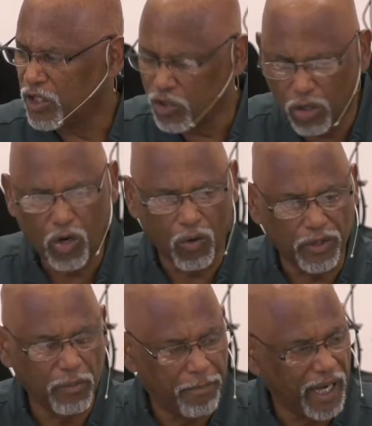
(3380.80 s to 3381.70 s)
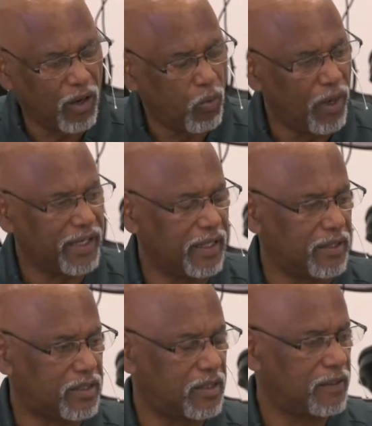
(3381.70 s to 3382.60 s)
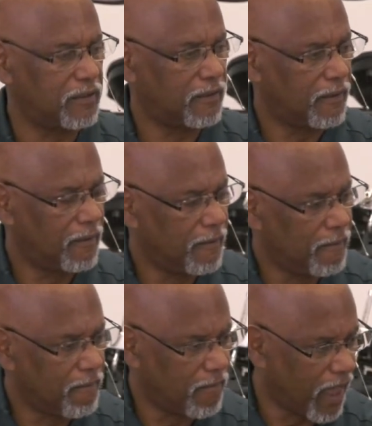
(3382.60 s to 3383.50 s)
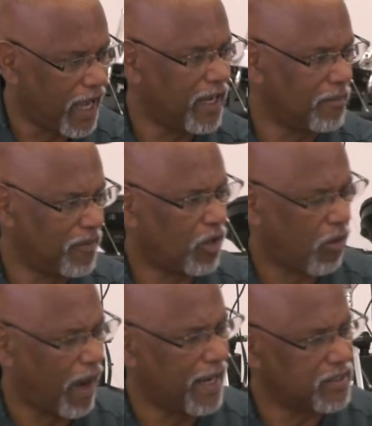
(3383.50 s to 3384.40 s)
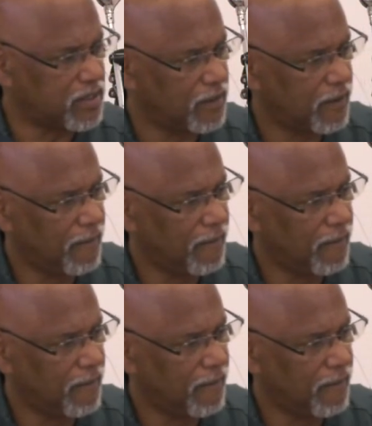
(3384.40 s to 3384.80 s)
You're going to bear witness. I am the Christ.